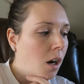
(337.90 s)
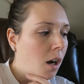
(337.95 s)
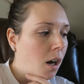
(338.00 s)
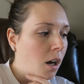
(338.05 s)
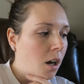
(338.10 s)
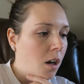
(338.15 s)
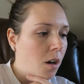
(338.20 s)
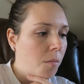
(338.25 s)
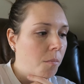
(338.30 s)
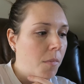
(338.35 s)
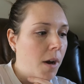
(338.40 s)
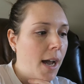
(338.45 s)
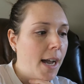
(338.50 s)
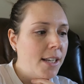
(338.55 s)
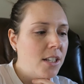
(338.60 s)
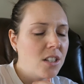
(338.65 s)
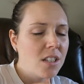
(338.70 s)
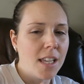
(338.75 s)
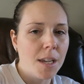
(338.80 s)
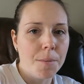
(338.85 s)

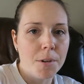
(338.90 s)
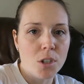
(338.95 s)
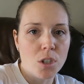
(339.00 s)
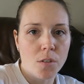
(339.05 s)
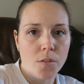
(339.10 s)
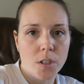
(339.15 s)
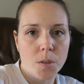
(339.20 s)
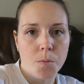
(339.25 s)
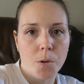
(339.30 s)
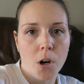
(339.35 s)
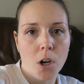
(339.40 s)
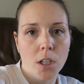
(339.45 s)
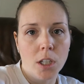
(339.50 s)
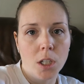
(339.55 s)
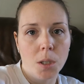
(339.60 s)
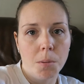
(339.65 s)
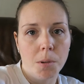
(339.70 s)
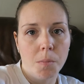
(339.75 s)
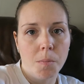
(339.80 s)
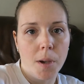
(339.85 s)
I just like my Surface Pro a
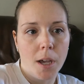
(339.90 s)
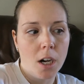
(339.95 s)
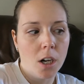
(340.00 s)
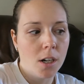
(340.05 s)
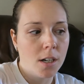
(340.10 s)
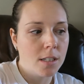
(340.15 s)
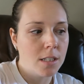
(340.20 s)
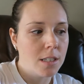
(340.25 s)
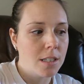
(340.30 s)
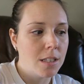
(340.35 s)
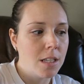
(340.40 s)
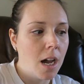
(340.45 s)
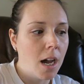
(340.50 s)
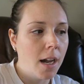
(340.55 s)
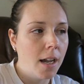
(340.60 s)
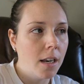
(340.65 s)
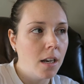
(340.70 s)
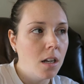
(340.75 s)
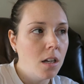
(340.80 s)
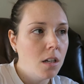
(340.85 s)
little bit better because it's
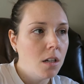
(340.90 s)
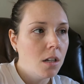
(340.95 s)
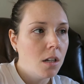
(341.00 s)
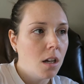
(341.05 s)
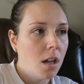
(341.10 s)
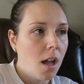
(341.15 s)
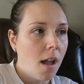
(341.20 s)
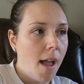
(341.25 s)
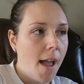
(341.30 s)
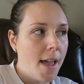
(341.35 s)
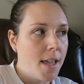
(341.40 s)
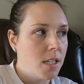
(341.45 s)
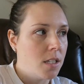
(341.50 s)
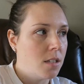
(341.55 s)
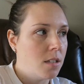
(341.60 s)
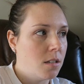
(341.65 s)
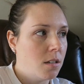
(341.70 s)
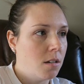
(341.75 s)
not as